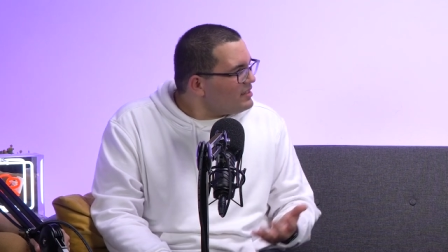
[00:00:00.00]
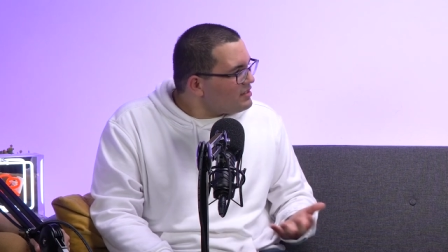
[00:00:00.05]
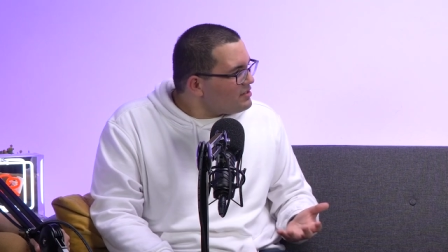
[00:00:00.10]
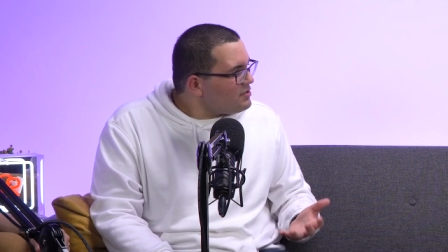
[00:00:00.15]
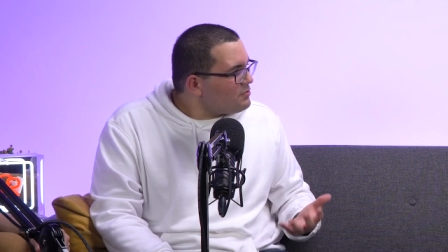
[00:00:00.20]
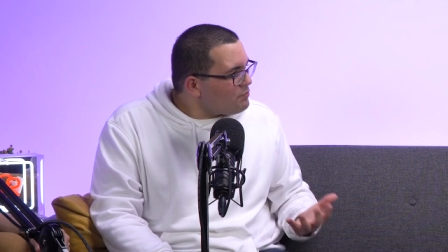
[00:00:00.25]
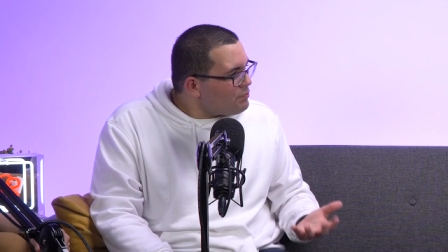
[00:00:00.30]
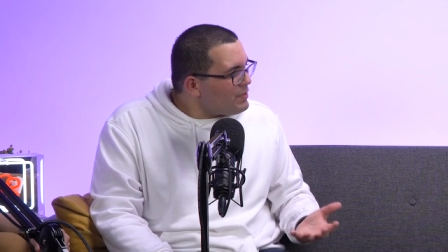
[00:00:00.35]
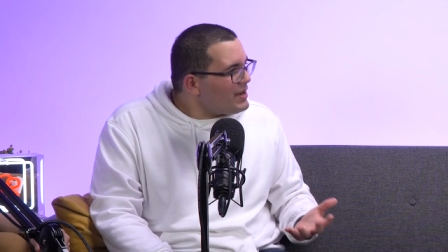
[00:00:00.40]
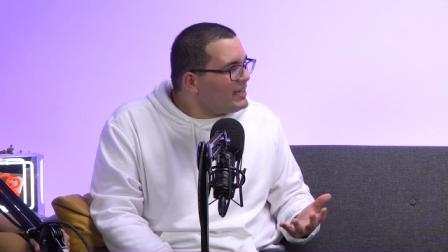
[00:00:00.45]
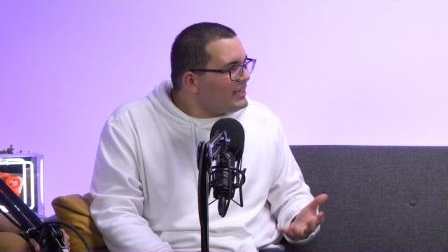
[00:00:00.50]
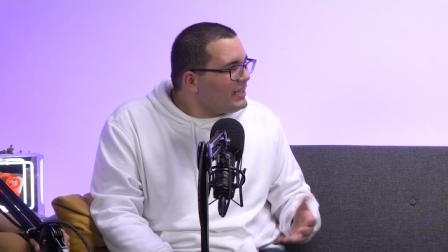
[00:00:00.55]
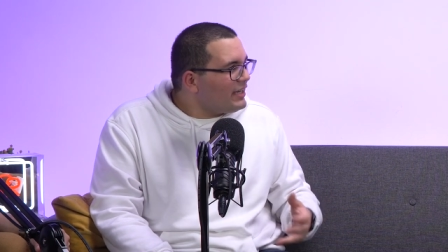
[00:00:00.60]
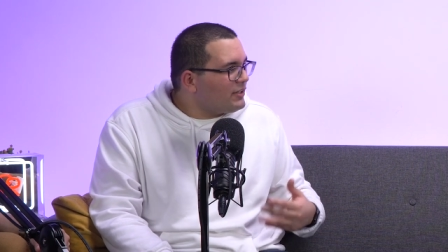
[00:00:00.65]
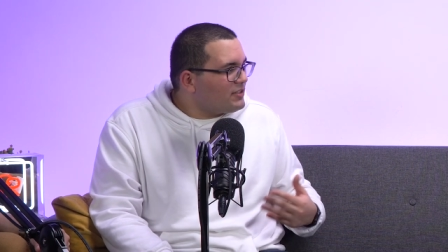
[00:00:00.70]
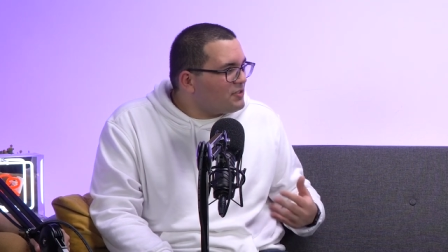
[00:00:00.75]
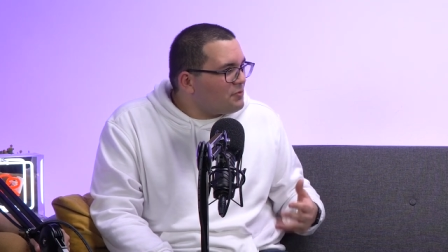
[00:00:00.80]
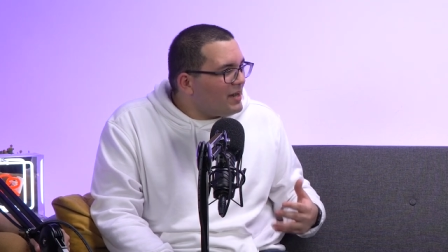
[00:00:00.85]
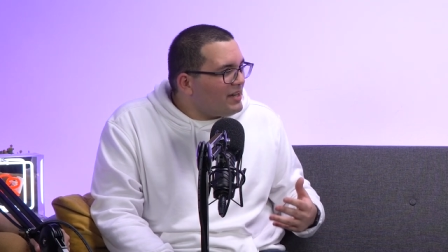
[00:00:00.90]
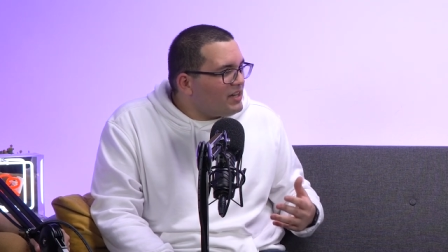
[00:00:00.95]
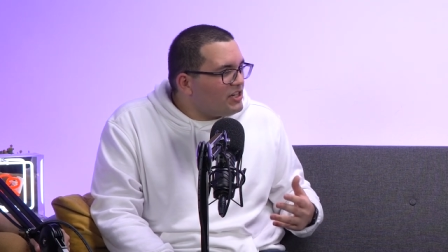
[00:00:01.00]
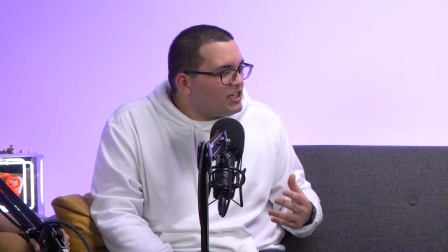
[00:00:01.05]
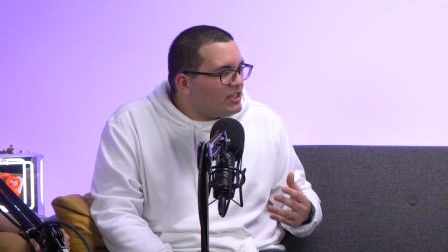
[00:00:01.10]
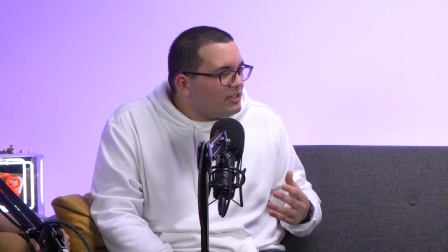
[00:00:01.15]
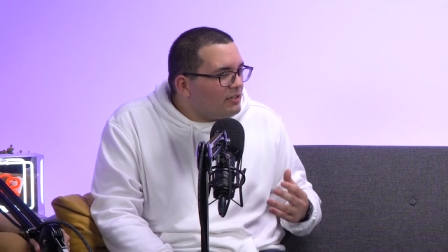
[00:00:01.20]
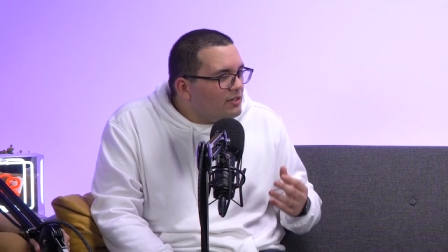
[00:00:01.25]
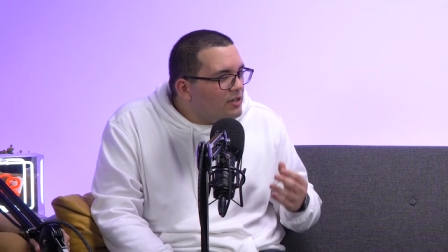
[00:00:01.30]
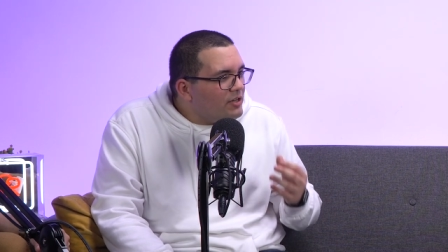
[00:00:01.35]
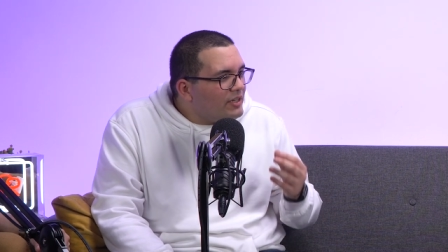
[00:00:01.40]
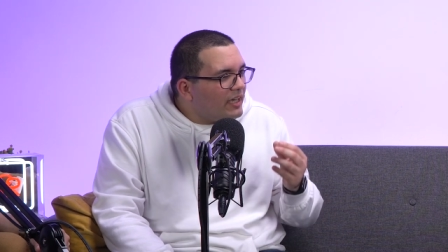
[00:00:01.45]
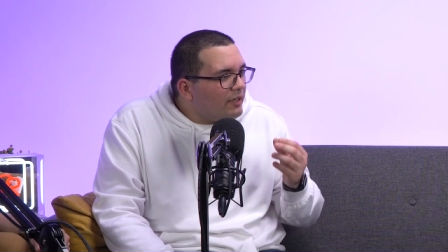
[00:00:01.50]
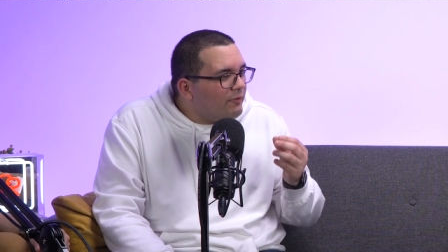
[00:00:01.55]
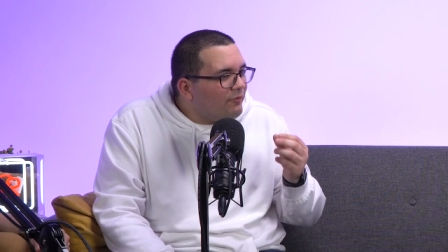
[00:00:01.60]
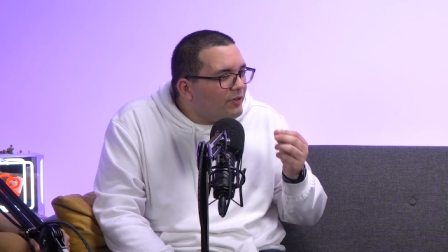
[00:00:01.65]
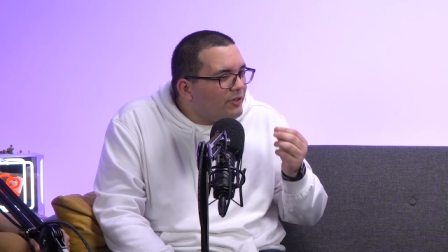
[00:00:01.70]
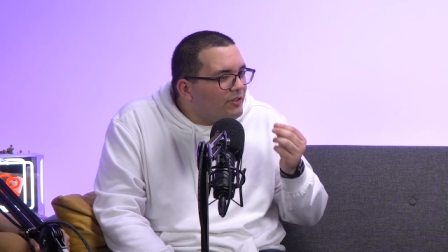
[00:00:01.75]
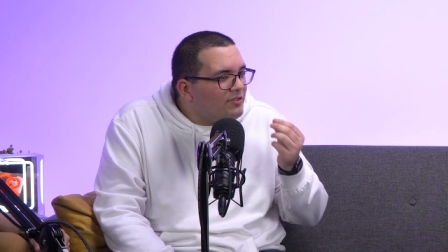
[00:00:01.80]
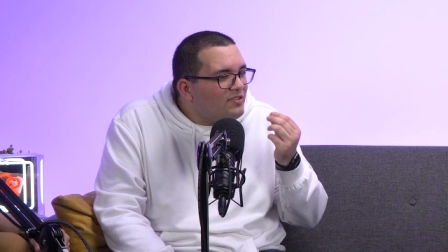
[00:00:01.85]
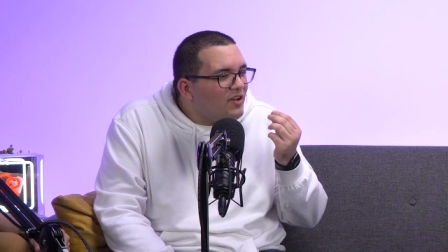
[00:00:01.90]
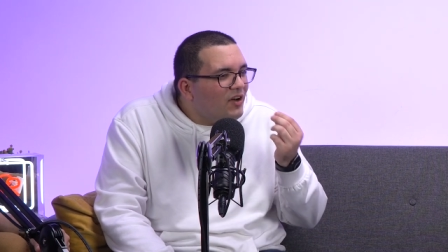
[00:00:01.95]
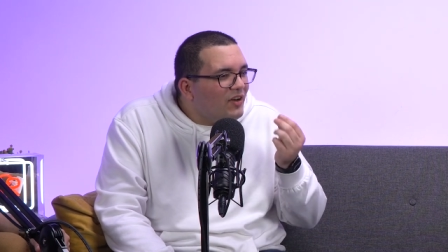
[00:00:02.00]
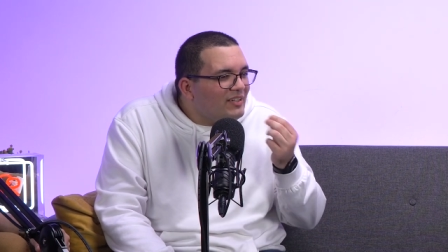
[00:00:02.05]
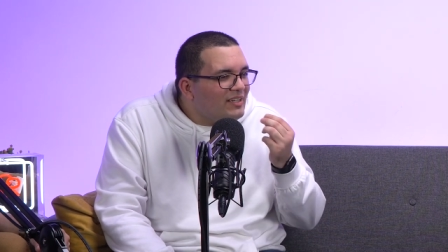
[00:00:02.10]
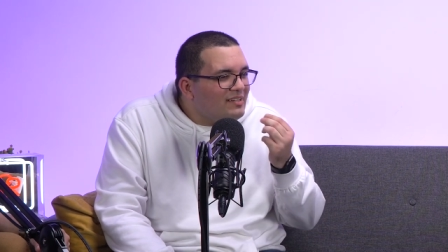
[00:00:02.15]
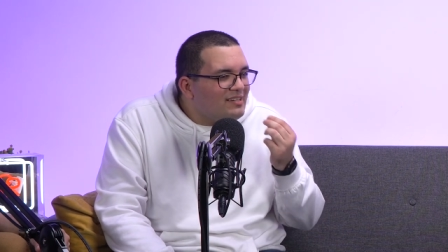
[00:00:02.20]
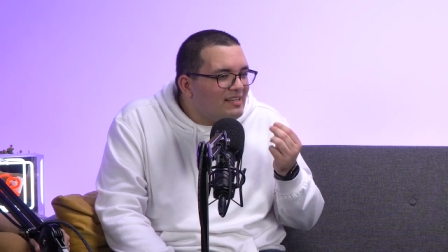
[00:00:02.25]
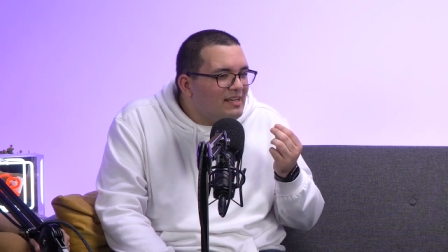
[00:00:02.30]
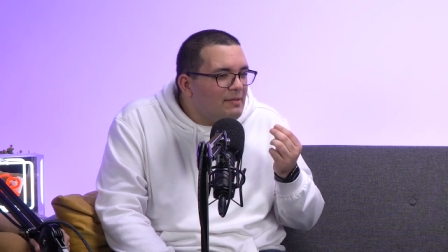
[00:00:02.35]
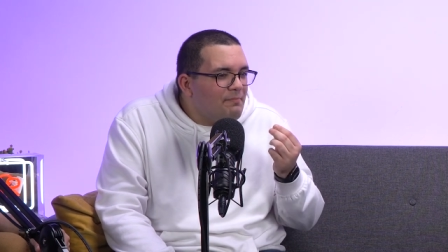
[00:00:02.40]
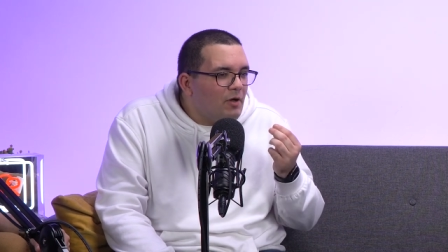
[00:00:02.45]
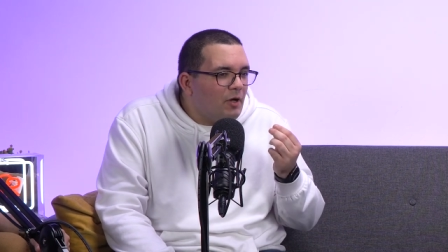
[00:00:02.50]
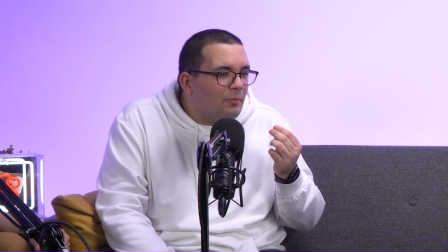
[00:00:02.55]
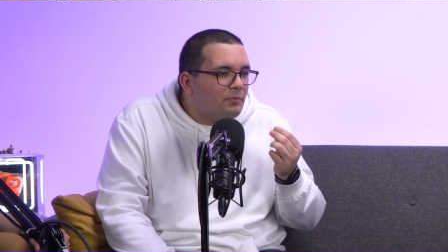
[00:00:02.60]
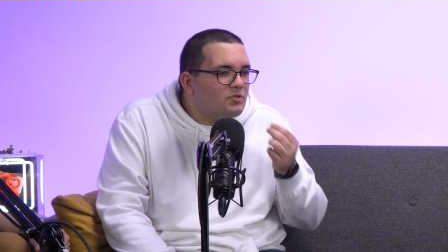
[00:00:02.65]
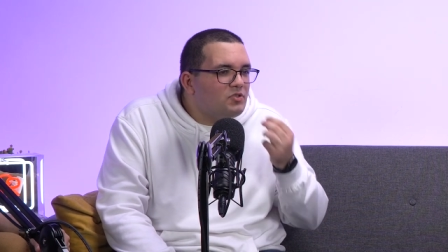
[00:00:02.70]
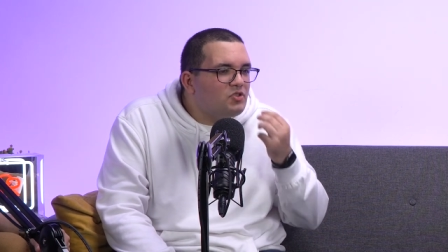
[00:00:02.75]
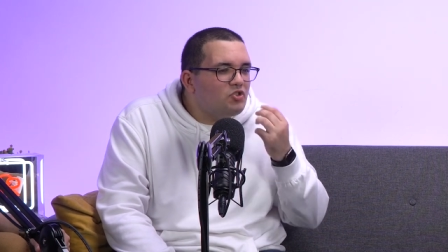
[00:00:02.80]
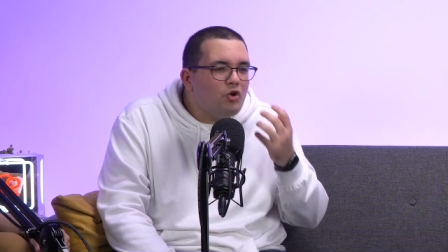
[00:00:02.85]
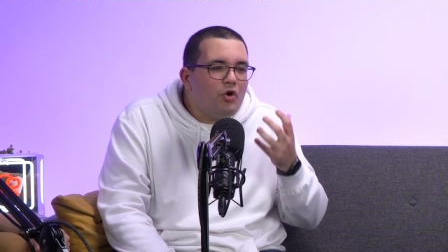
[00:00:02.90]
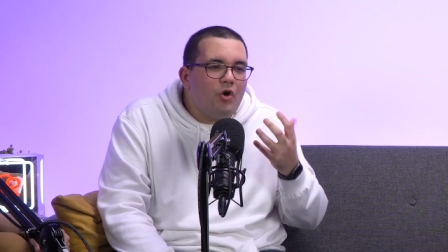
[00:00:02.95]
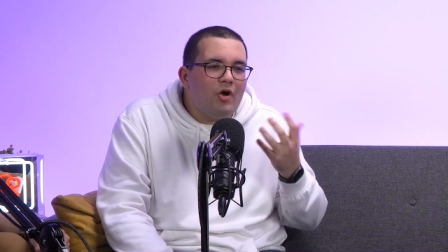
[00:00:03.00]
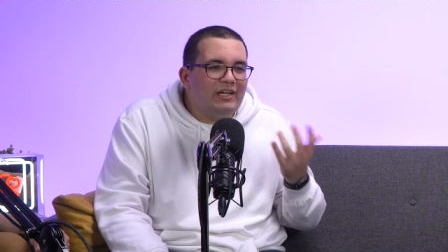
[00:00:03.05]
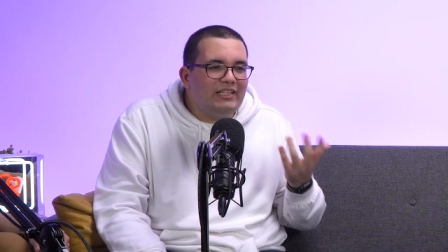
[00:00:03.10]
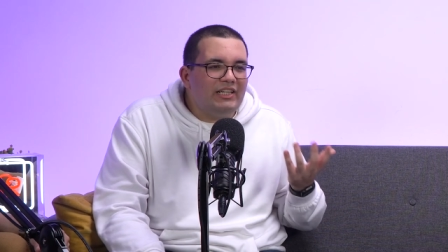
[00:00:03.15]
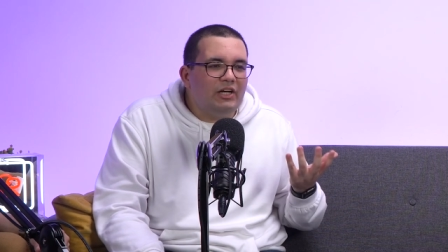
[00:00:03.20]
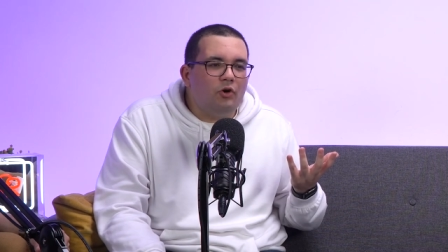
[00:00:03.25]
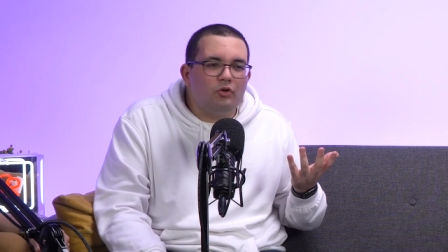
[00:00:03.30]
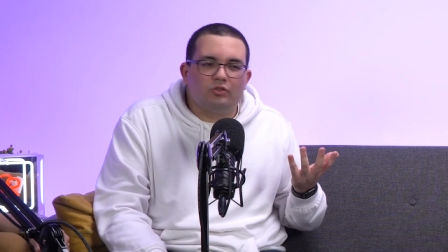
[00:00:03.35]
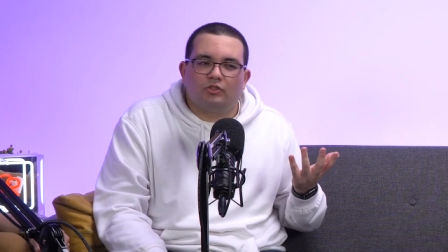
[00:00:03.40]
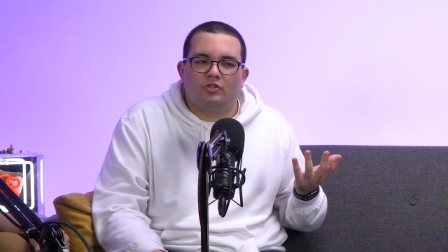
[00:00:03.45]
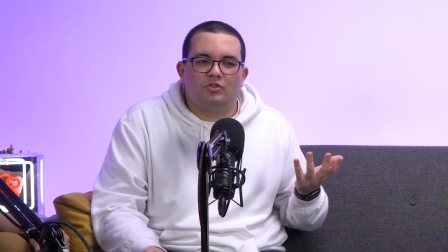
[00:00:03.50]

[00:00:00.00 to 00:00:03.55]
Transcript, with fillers: this really a good strategy looking for the tiniest slip up so early on?